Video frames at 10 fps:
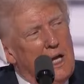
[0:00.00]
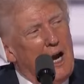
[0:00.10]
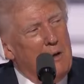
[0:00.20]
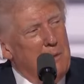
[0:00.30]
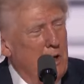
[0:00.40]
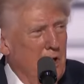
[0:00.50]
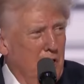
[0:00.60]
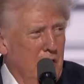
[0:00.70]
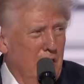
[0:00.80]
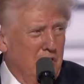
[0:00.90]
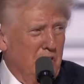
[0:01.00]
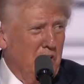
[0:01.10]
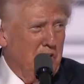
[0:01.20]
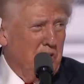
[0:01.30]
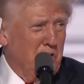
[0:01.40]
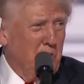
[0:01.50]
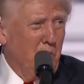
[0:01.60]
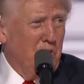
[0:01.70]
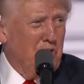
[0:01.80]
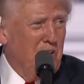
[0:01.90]
Our American ancestors
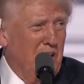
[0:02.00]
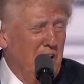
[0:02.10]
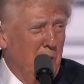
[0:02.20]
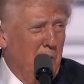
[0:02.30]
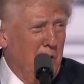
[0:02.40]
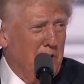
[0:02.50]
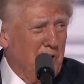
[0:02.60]
crossed the Delaware,